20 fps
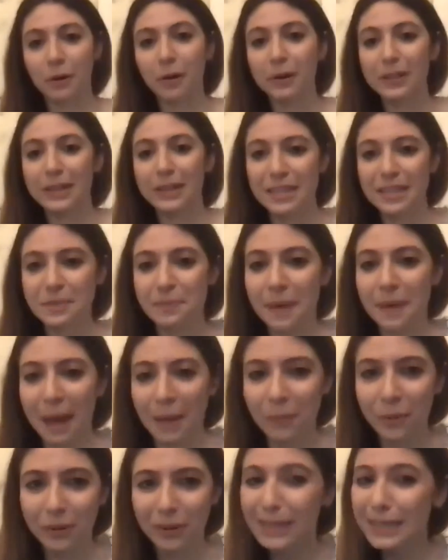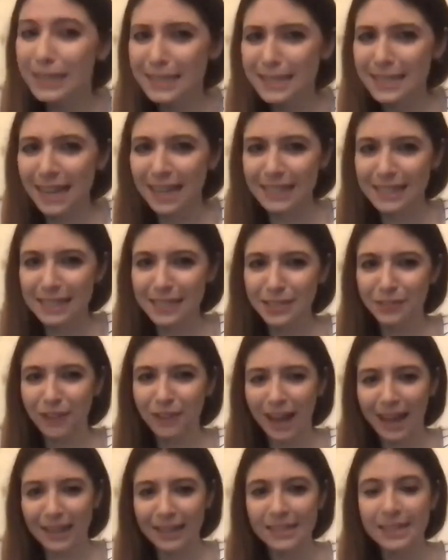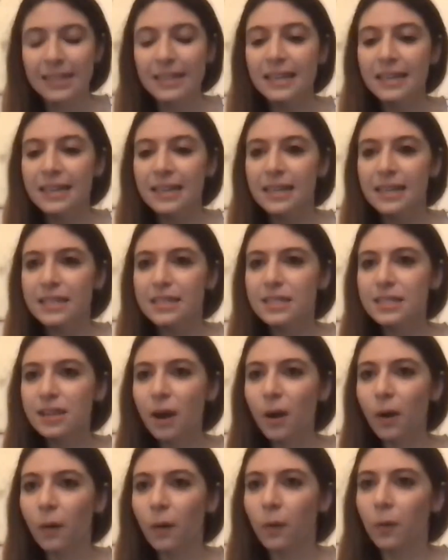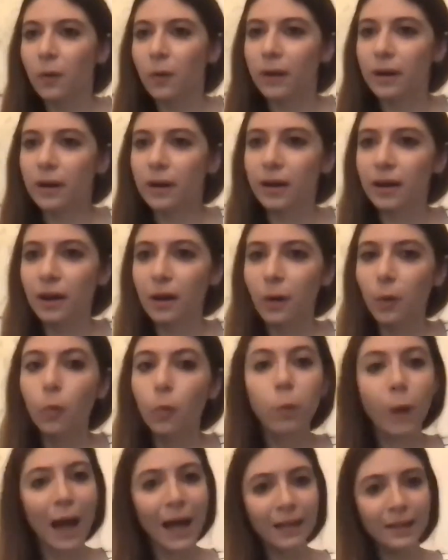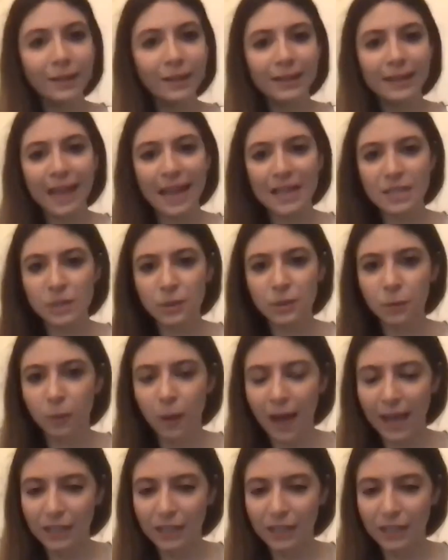audience member is satisfied. So, one last question.